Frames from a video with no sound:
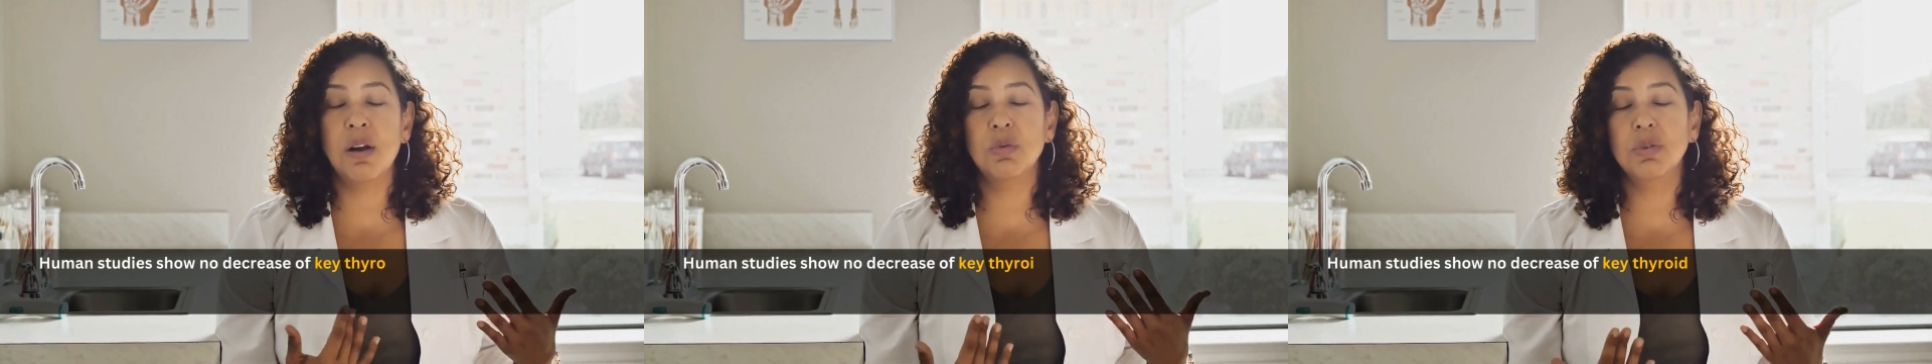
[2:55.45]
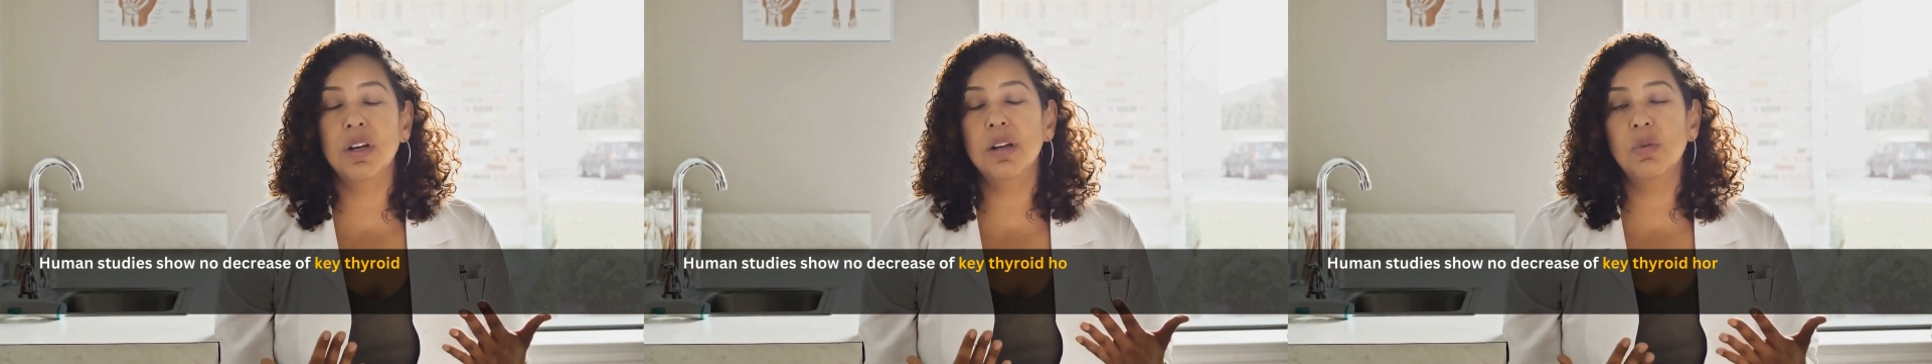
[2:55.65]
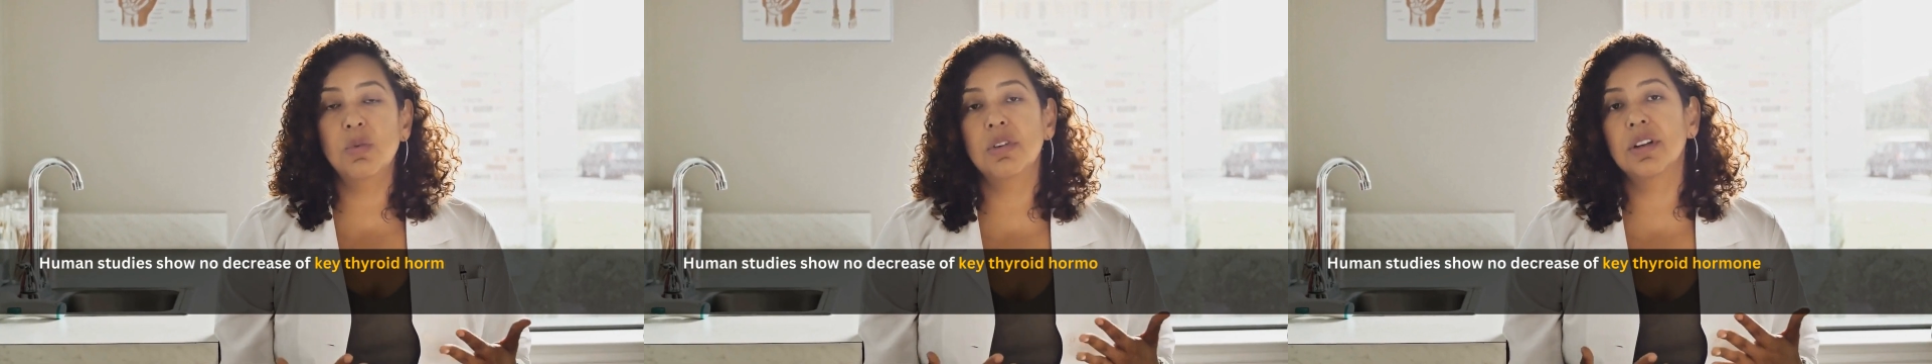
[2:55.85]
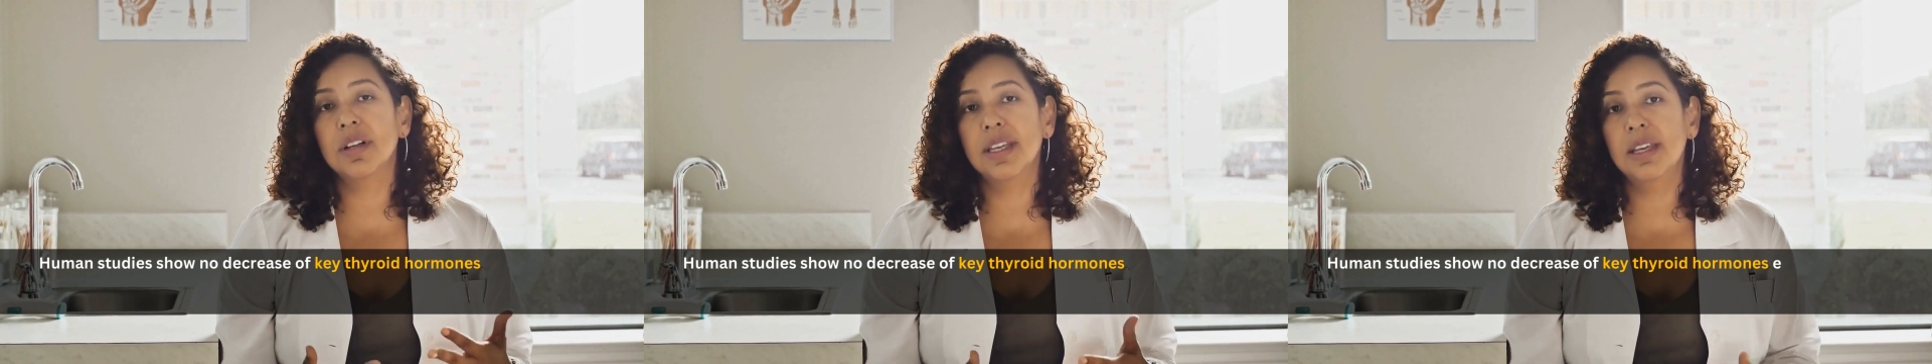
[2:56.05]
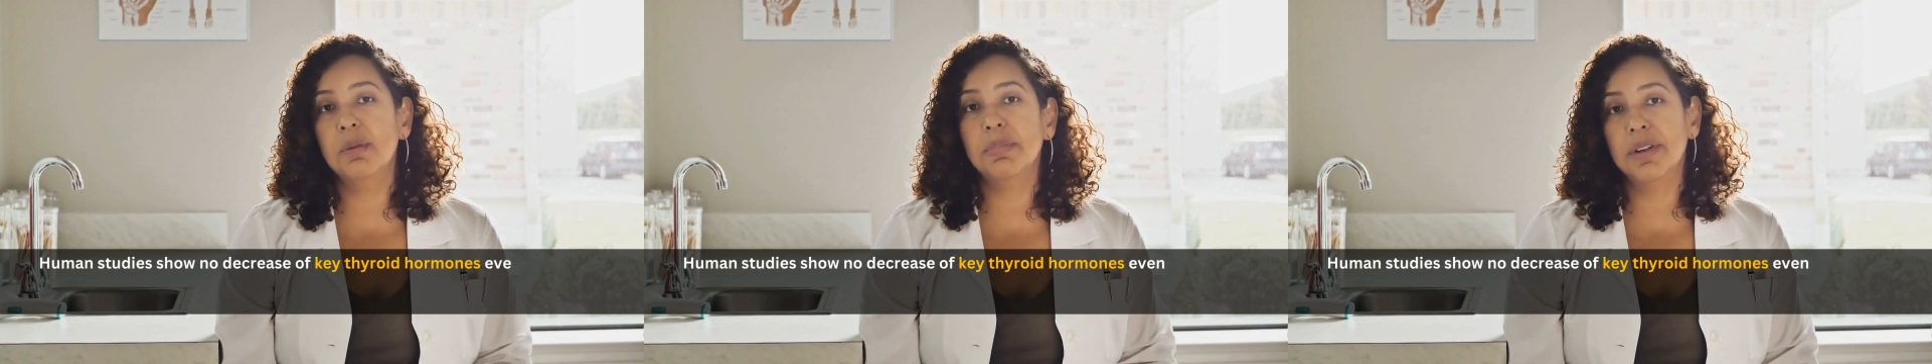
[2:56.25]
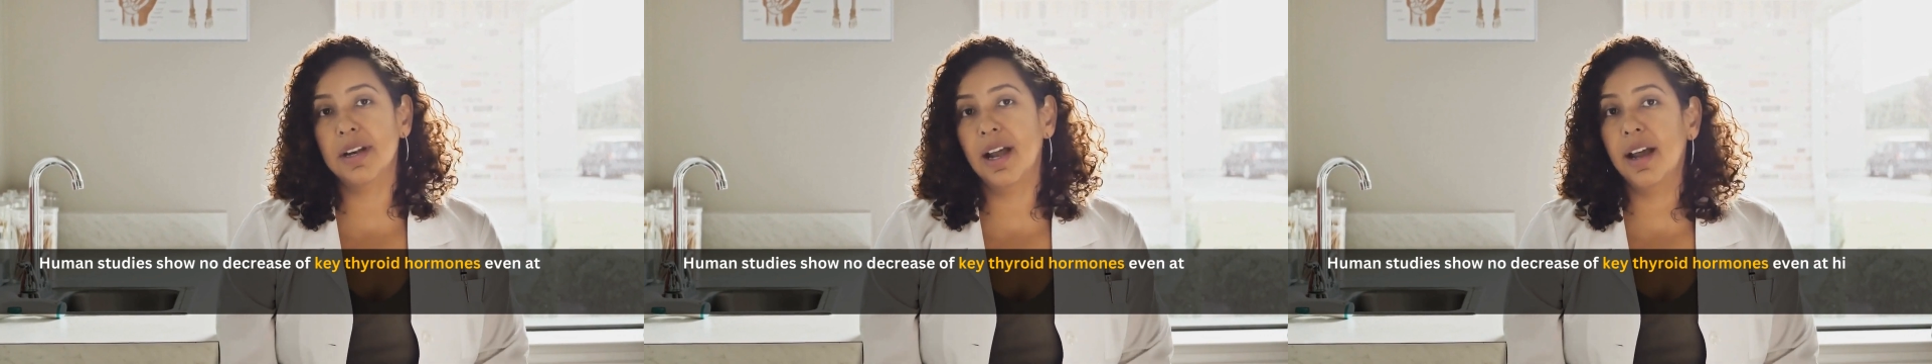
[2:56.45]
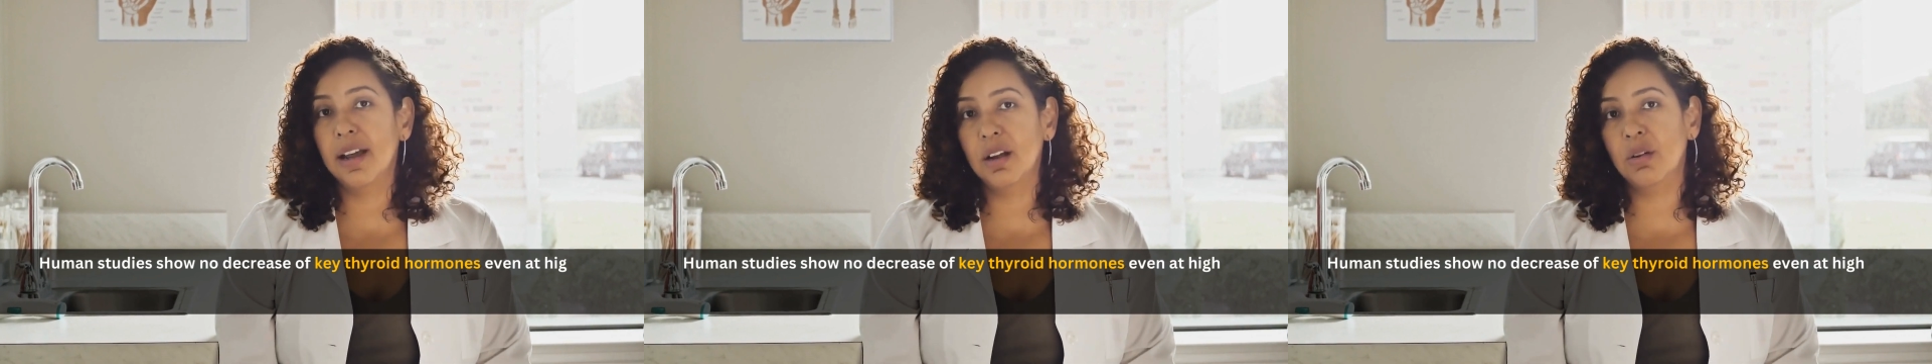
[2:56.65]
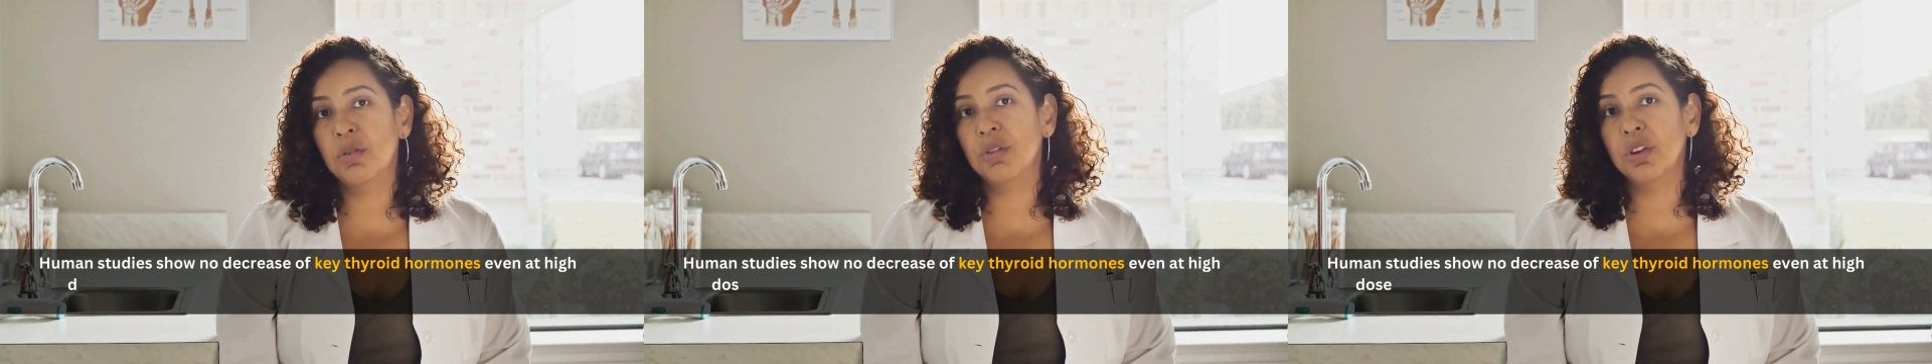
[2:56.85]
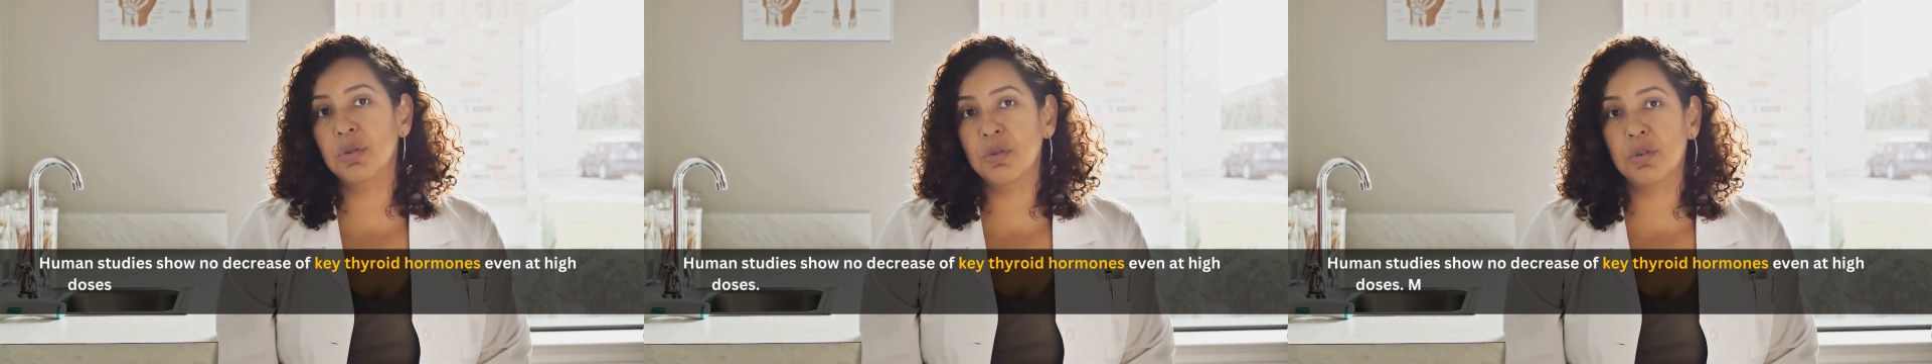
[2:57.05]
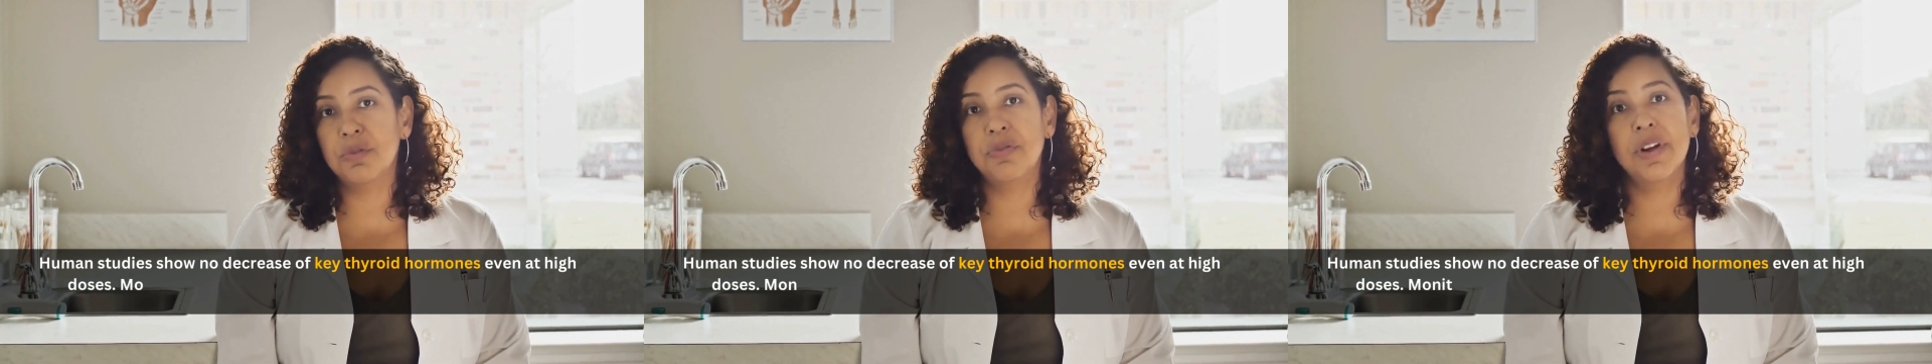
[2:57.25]
thyroid hormones even at high
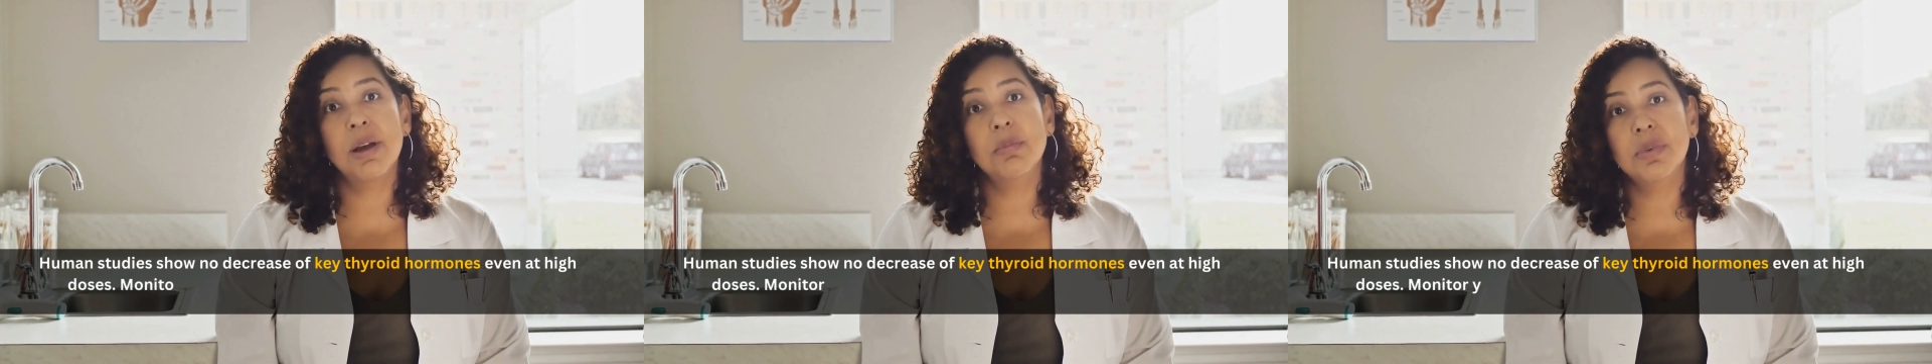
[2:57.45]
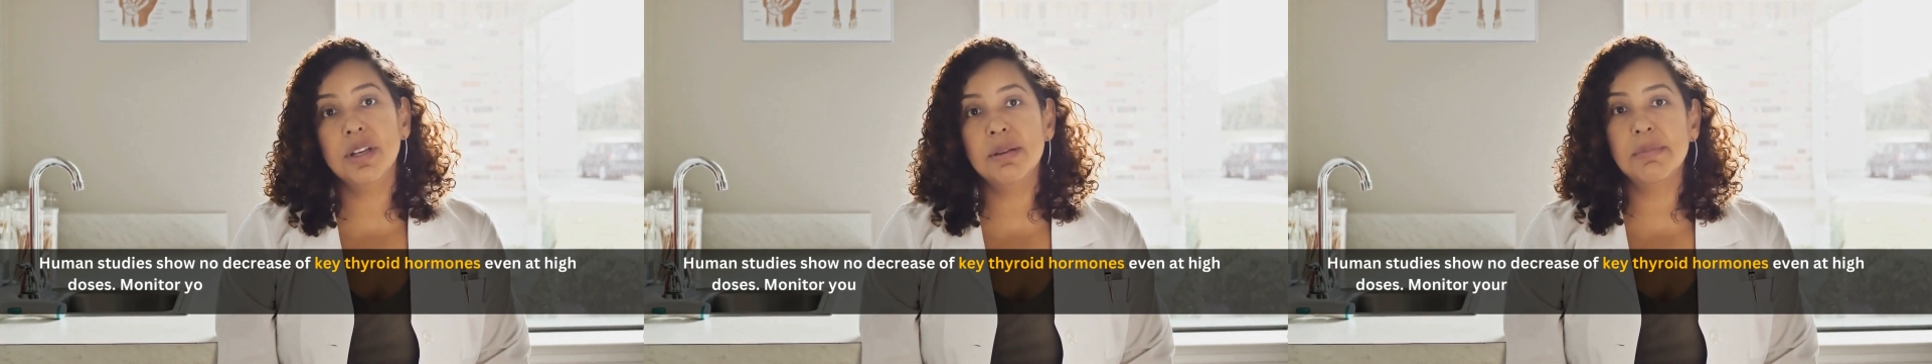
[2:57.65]
doses.